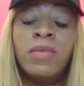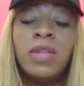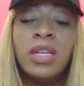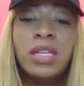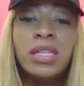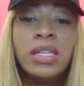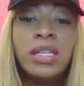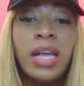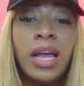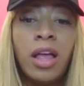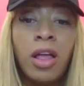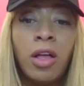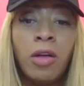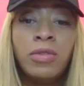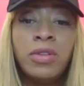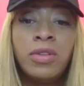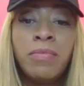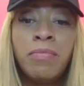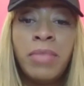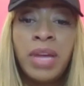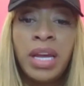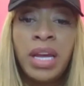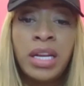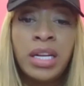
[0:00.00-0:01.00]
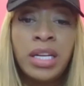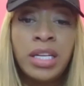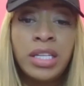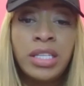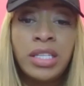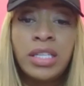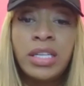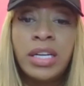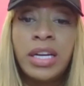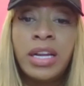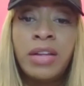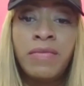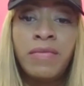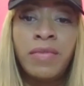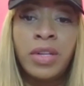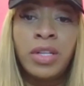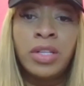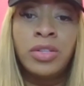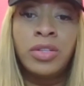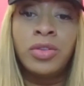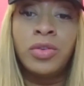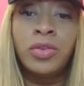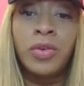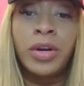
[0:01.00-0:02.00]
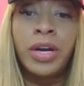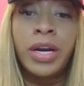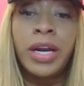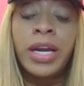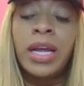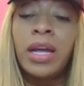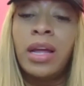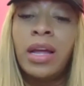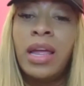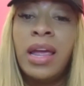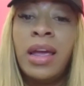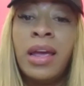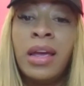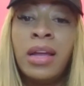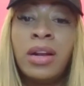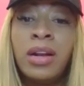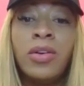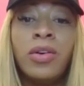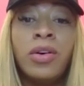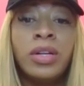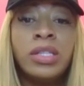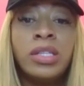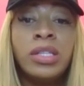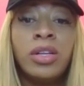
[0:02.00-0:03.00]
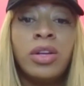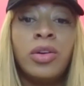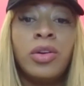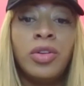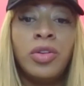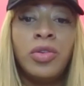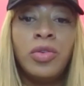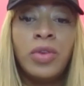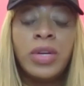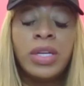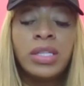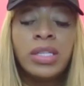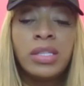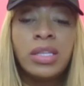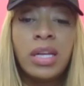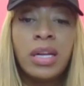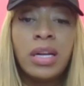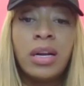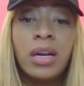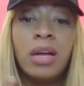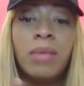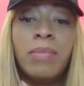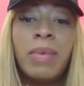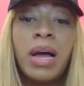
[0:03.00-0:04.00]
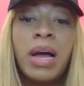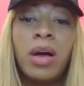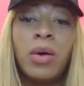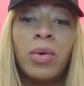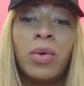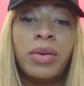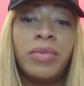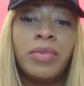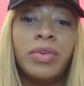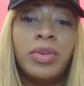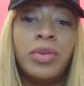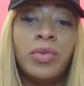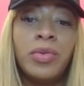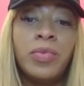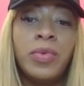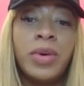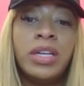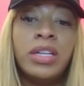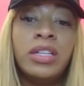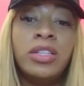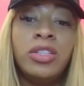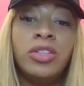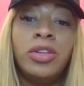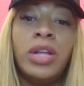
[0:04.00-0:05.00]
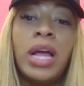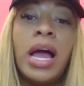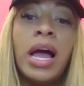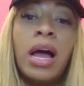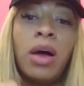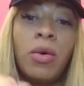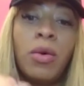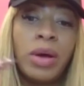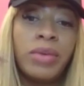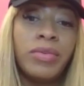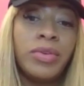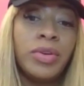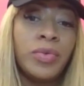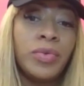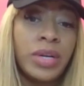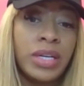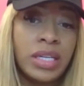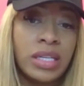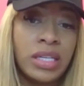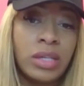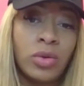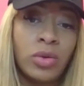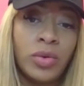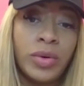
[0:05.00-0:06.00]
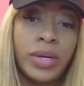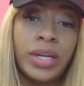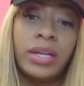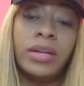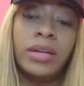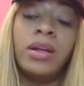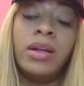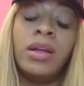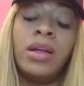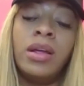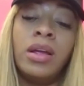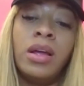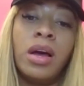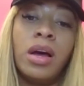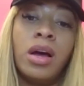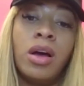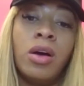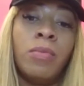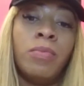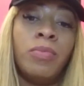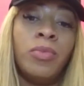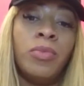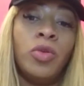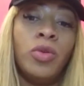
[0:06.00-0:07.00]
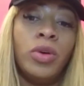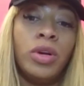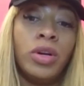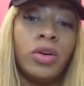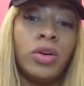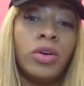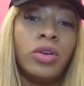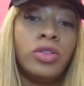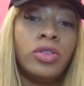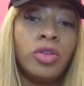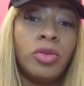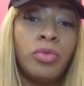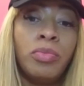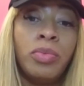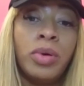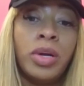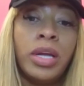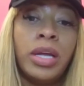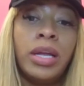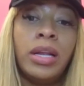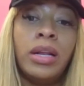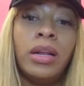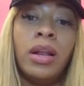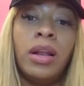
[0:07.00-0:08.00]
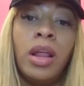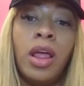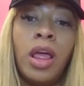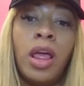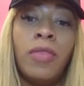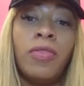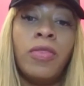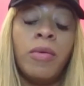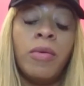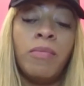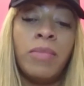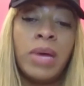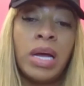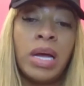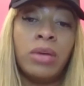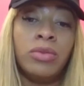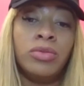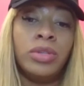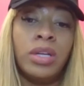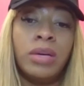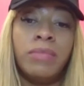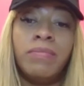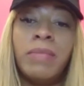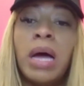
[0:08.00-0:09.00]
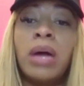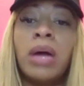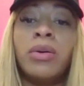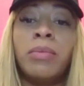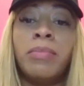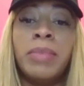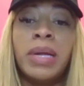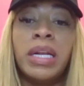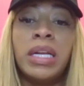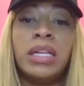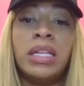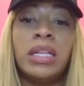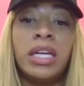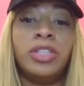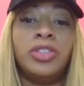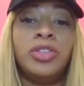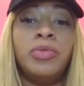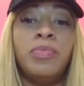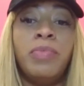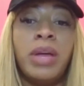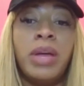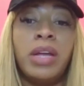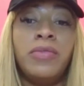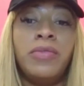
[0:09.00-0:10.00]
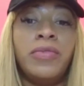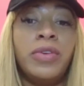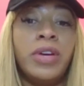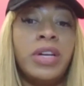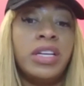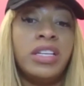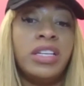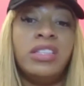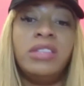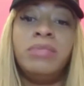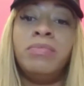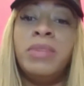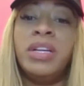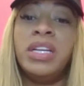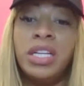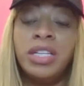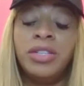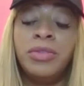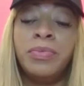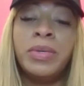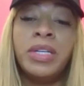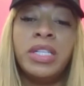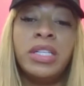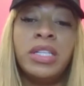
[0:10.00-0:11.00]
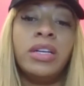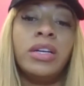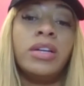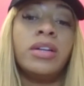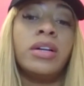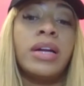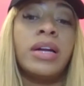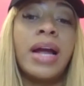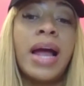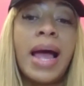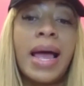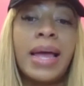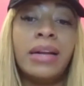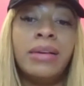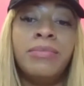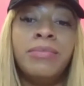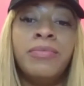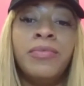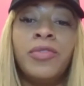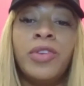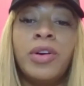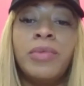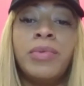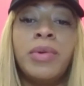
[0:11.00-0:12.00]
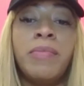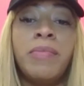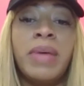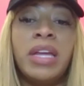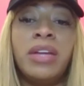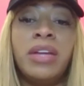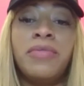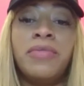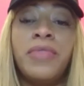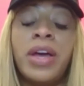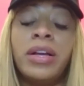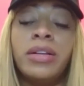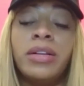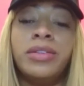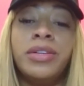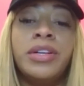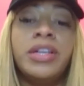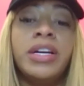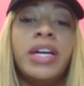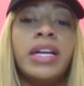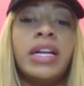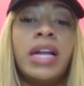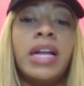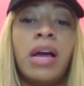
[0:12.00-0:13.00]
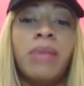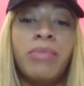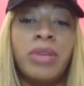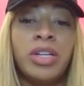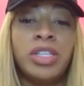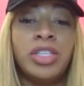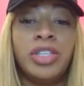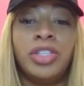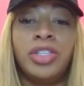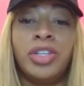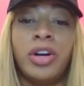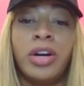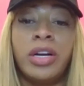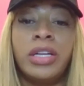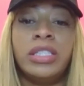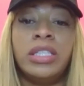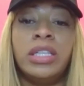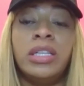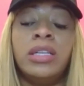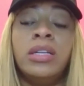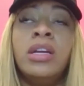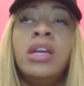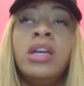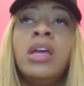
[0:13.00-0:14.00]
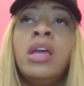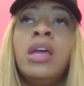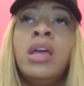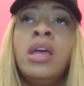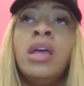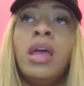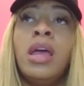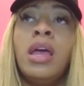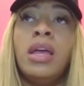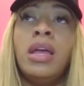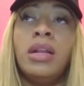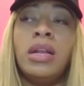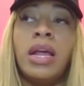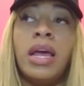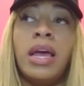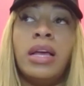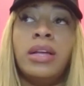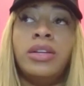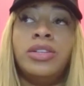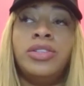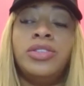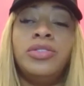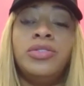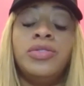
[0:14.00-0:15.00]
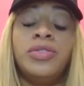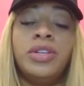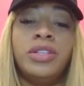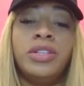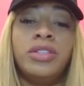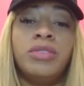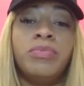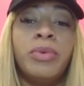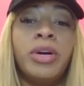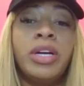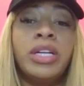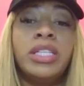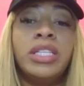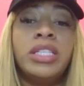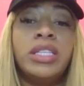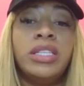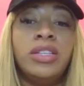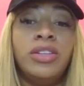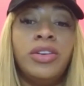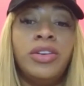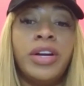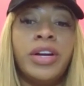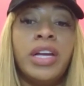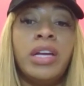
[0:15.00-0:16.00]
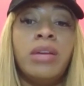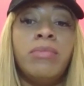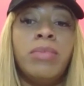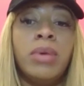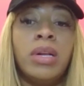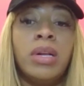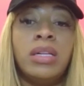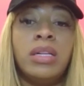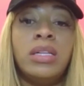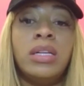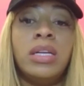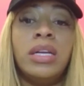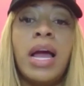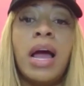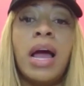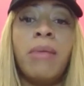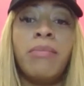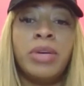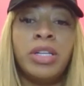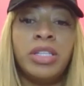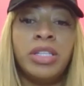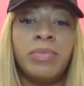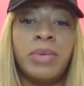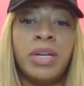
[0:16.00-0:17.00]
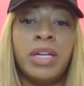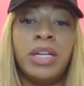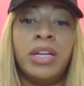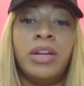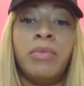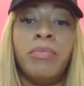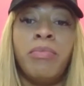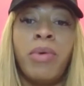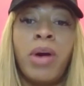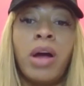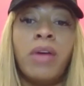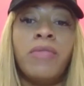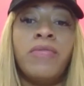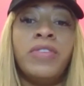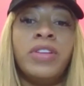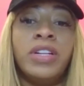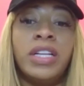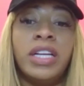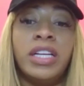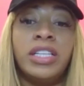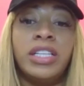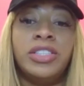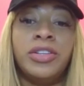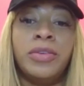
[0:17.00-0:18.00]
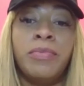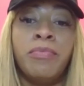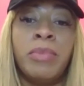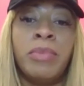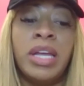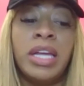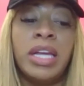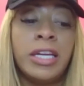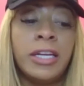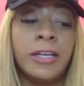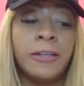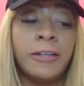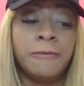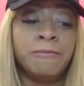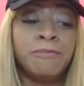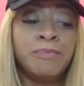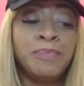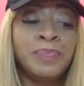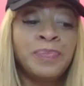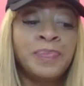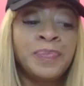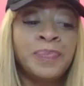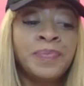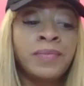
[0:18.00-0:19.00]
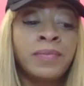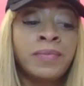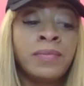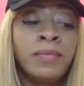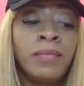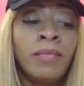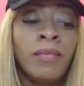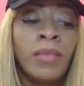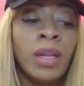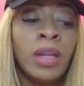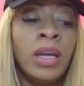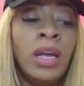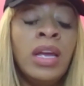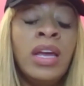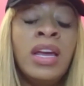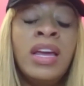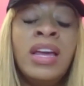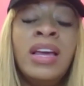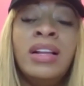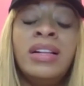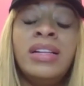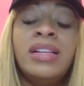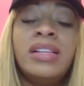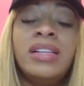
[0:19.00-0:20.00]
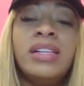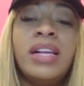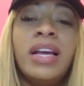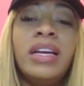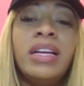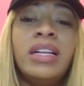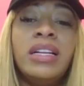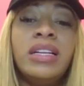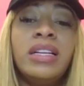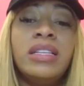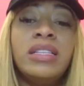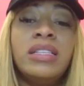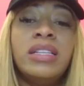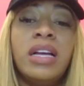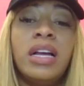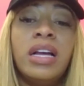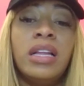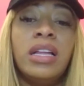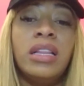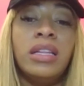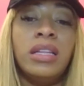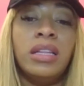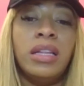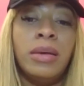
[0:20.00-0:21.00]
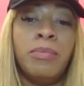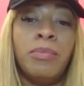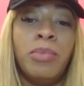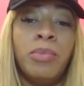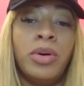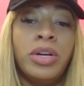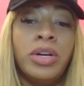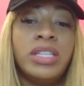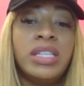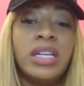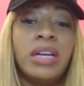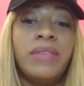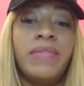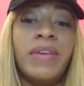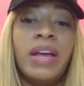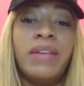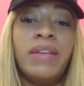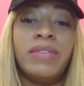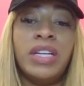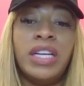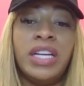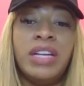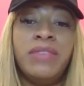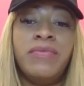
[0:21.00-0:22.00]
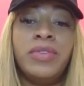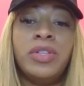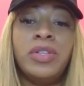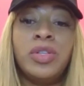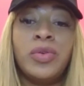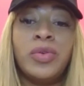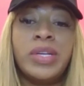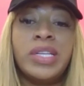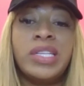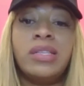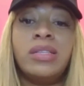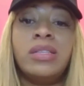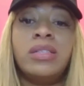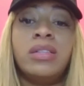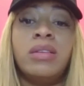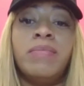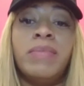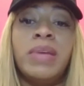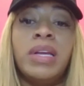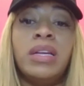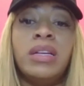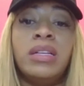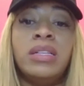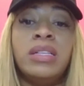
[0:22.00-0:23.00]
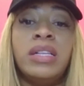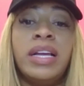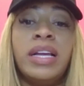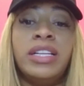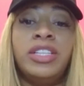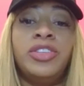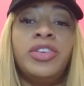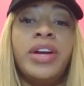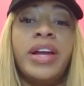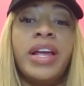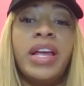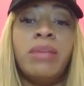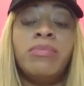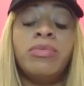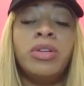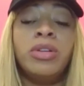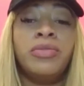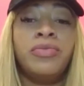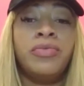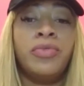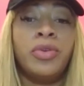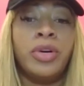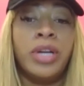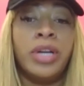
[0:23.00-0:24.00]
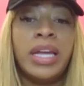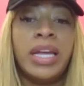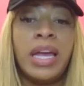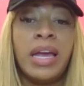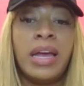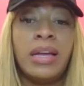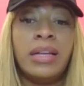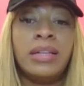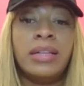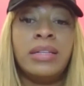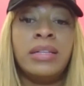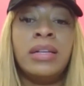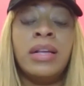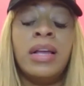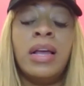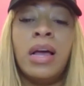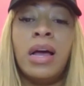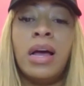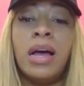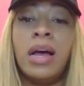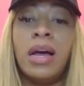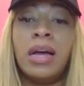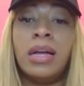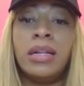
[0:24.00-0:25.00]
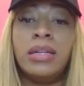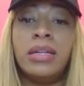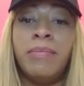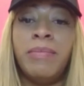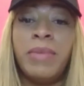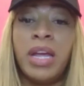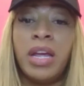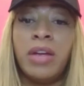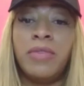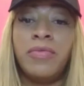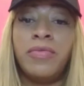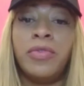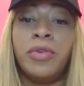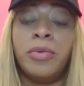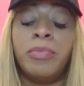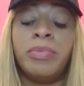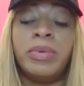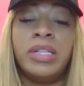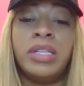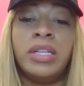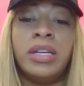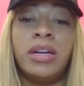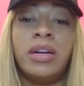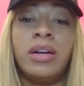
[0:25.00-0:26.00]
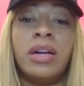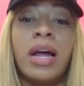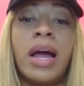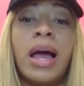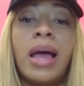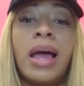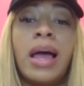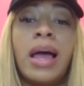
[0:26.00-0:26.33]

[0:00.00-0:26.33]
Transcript: This helps manage your inventory, and also you can set it up however you want to, however you want to do it. You can also put the amount of money that you pay for each particular item from the manufacturer and how much you're charging. And as you do your spreadsheet, you're able to see how much money and profit that you're making. The second is the importance of having an inventory system is that you're able to forecast demand for particular